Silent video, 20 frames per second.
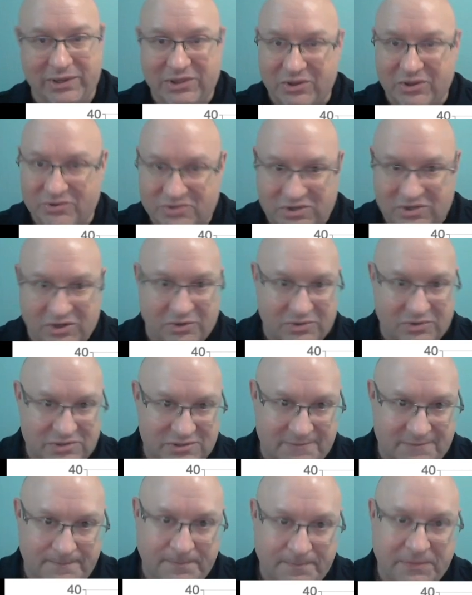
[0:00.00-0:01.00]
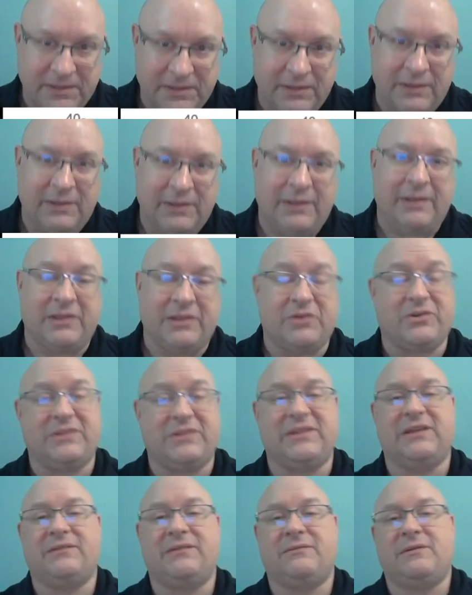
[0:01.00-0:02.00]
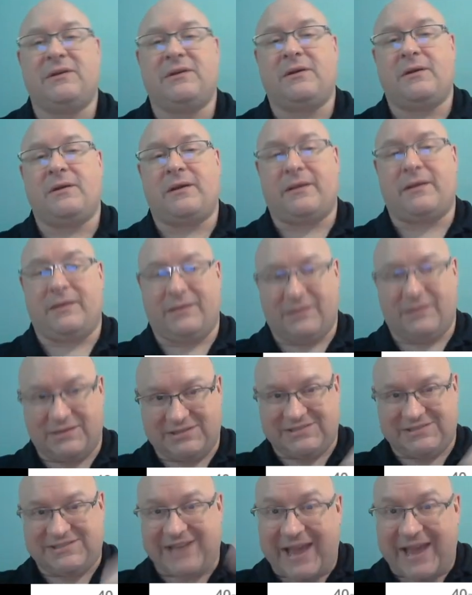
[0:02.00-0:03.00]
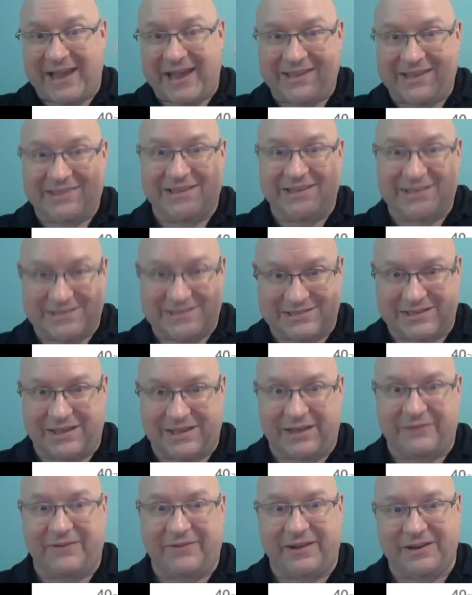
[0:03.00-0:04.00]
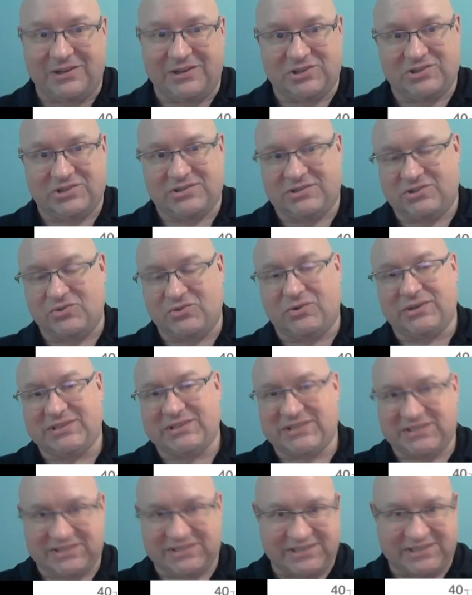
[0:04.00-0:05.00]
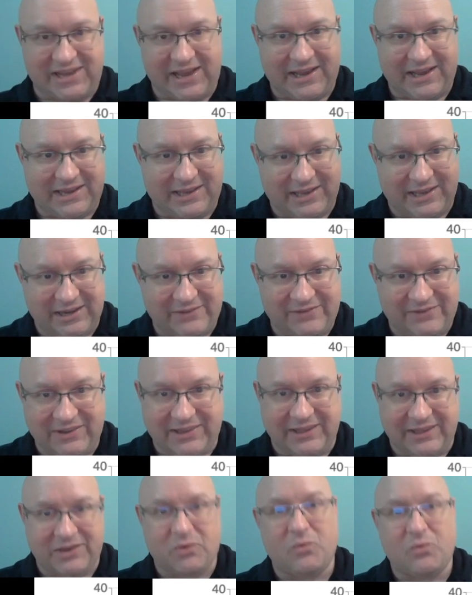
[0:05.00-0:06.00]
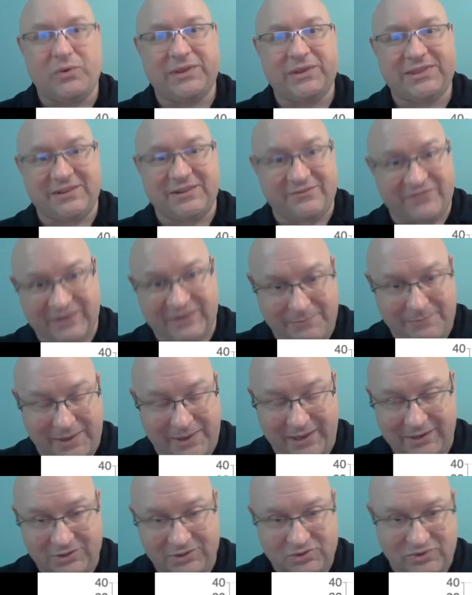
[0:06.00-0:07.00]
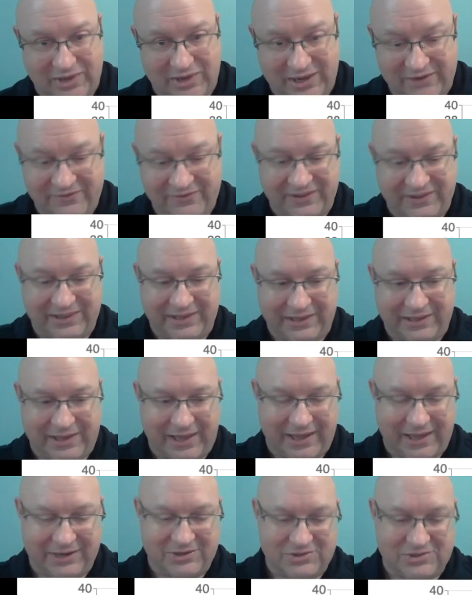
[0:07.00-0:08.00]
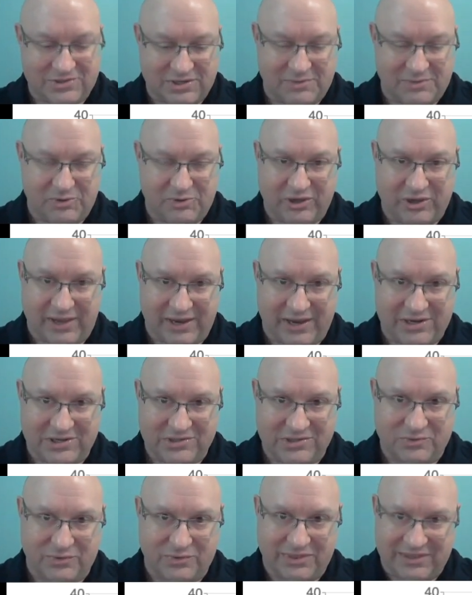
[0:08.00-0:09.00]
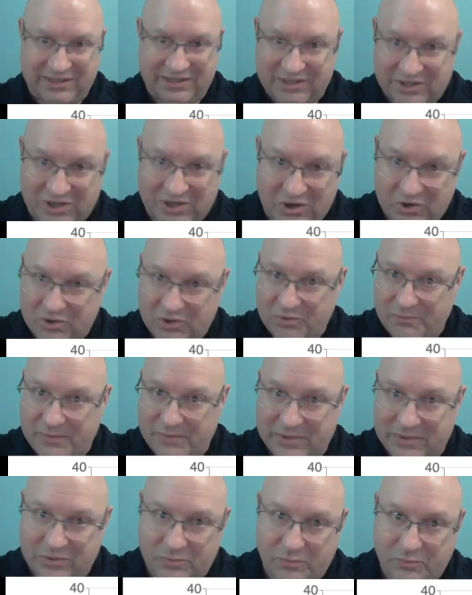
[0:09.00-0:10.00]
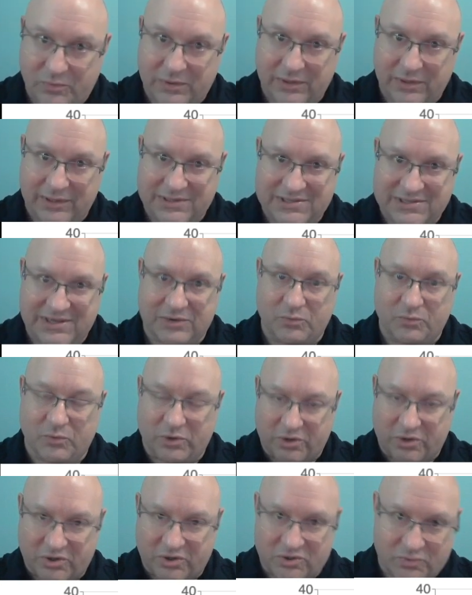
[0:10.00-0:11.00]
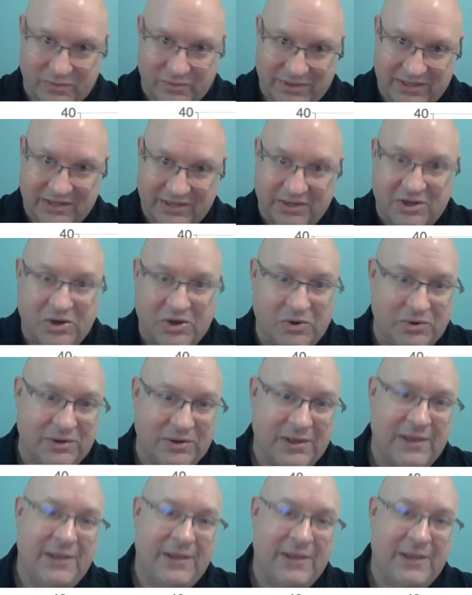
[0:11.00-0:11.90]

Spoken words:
those nodes. You can then stack these advantages. You can stack NVLink with InfiniBand. So NVLink handles communications within a node, inside workers within a node,